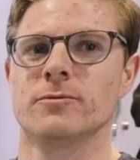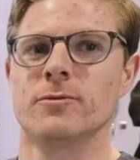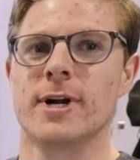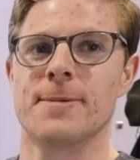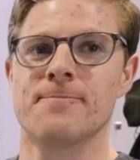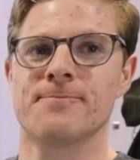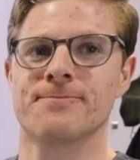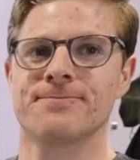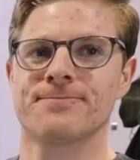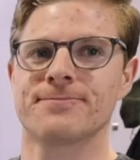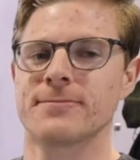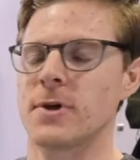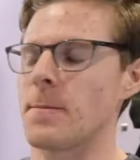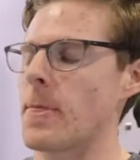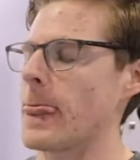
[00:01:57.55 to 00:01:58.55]
Ready?
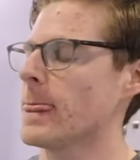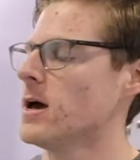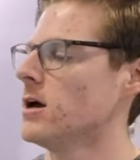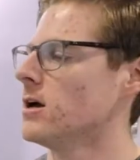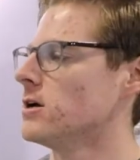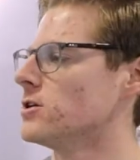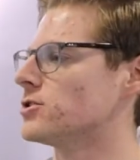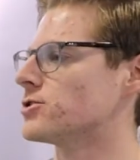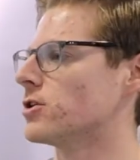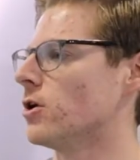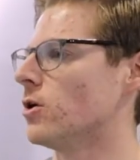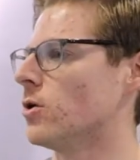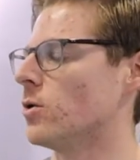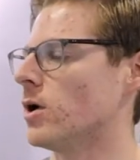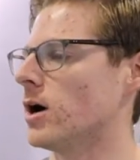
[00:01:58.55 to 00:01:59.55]
Yep.
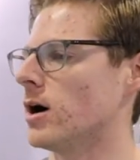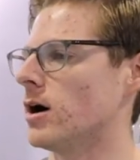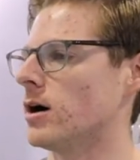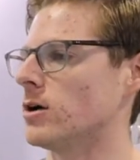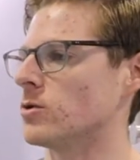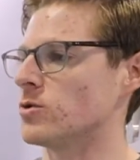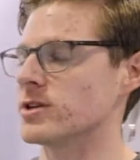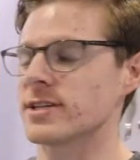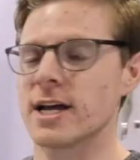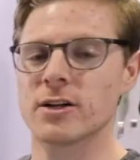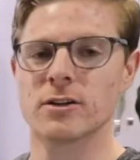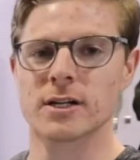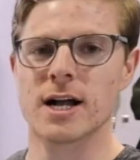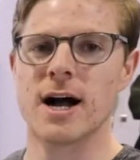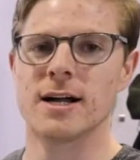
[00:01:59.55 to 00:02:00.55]
So uh,
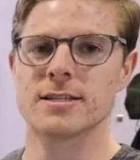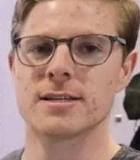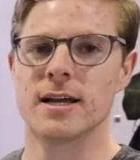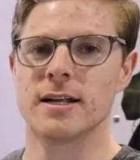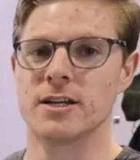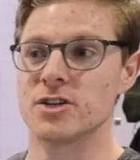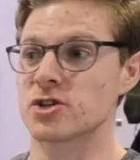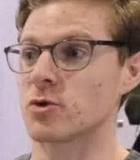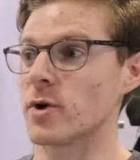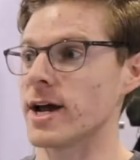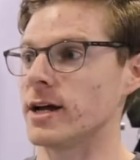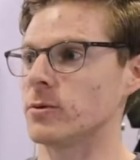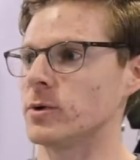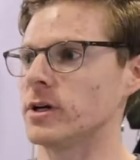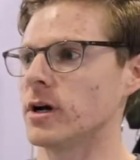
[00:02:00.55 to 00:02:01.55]
recycled content is
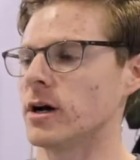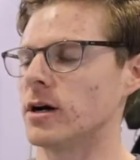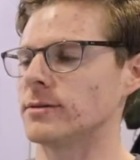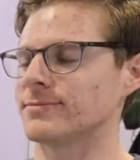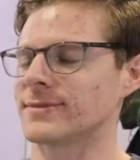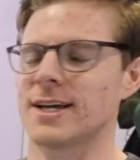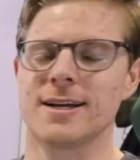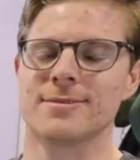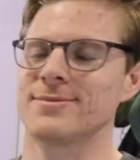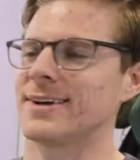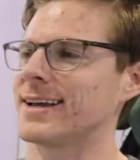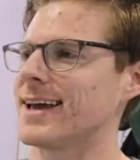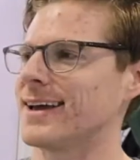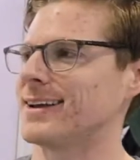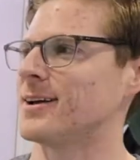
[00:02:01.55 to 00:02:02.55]
great. We, uh,
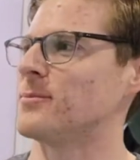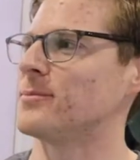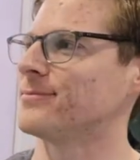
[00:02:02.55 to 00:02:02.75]
again, I'm,